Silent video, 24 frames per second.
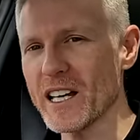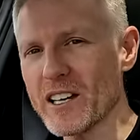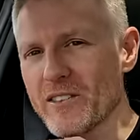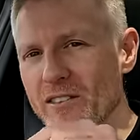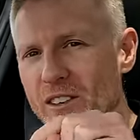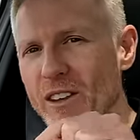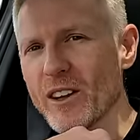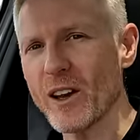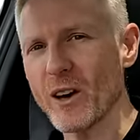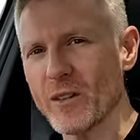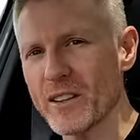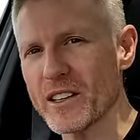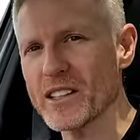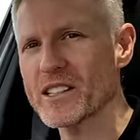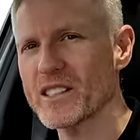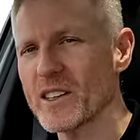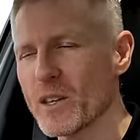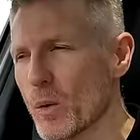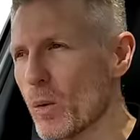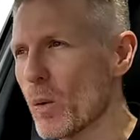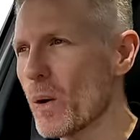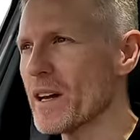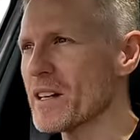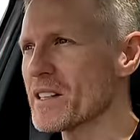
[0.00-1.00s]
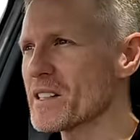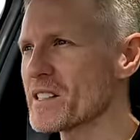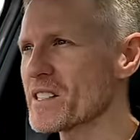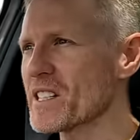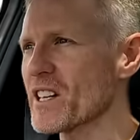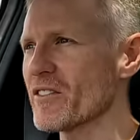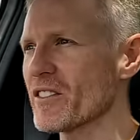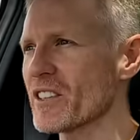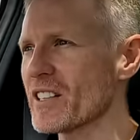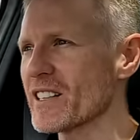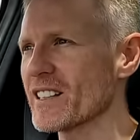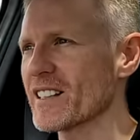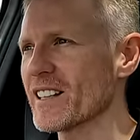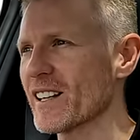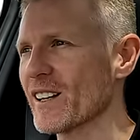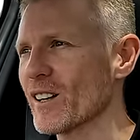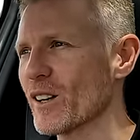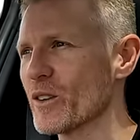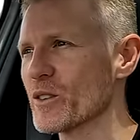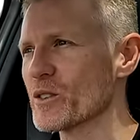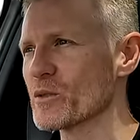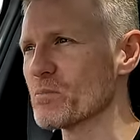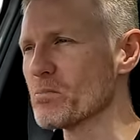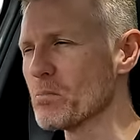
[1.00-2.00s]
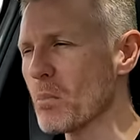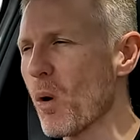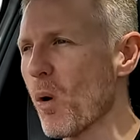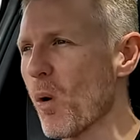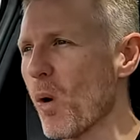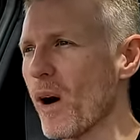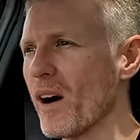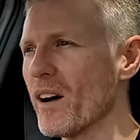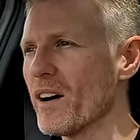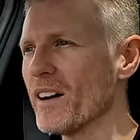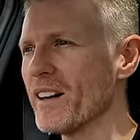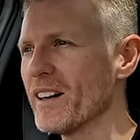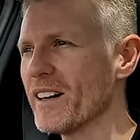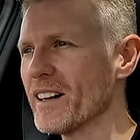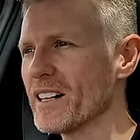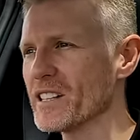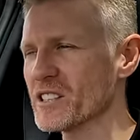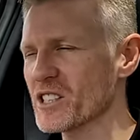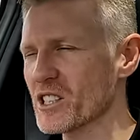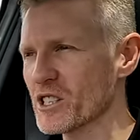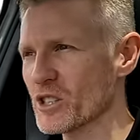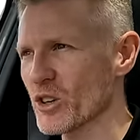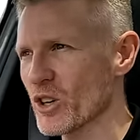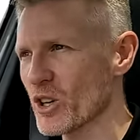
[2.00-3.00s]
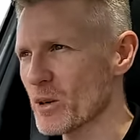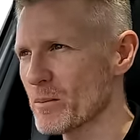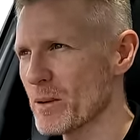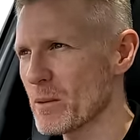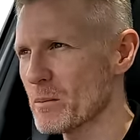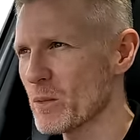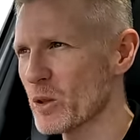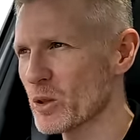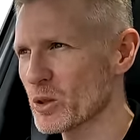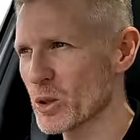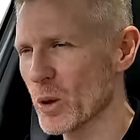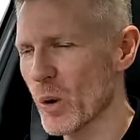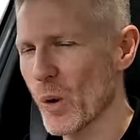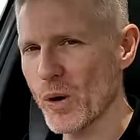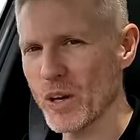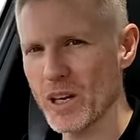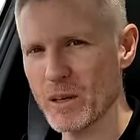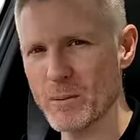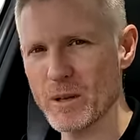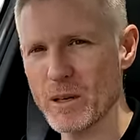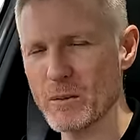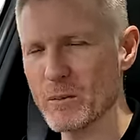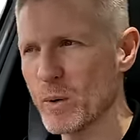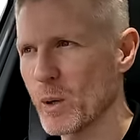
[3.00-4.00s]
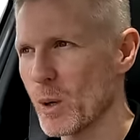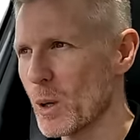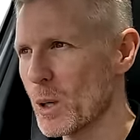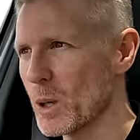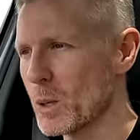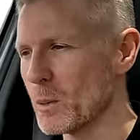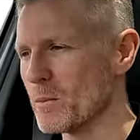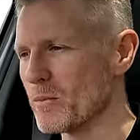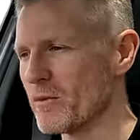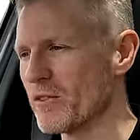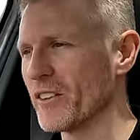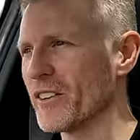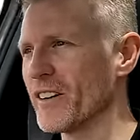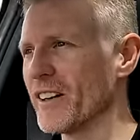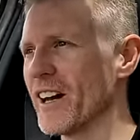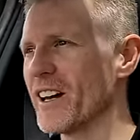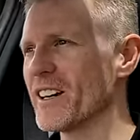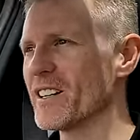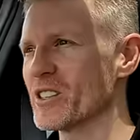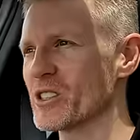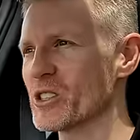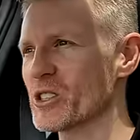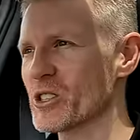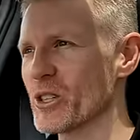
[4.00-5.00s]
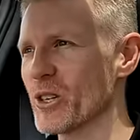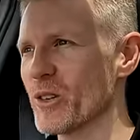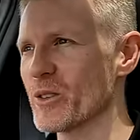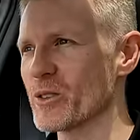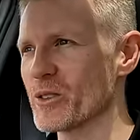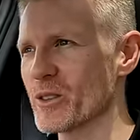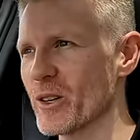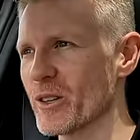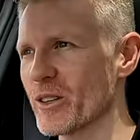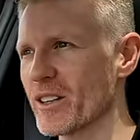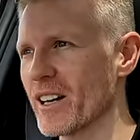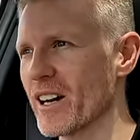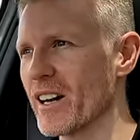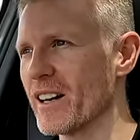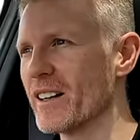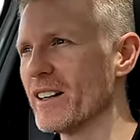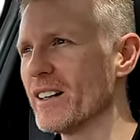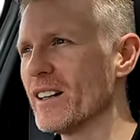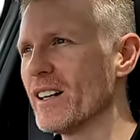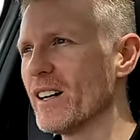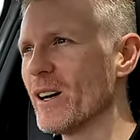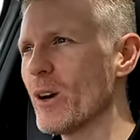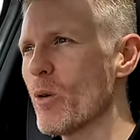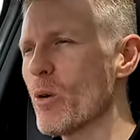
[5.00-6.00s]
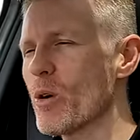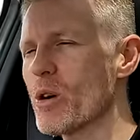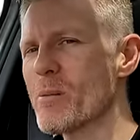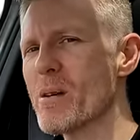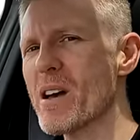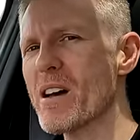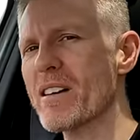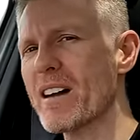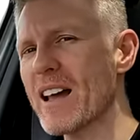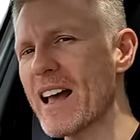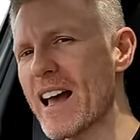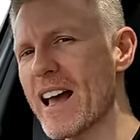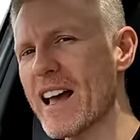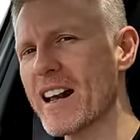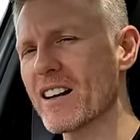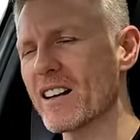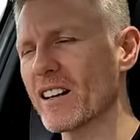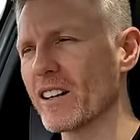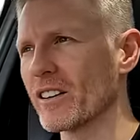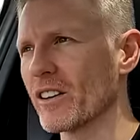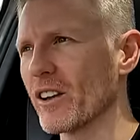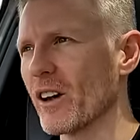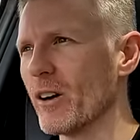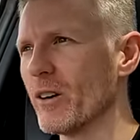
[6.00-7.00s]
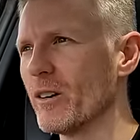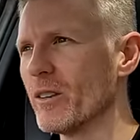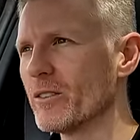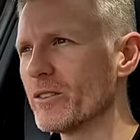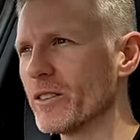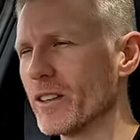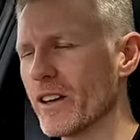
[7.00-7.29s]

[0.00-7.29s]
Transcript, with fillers: Even though this thing weighs 70 kilos more, it's just got a bit more torque, a bit more oomph, and it shows. Okay, what about handling though?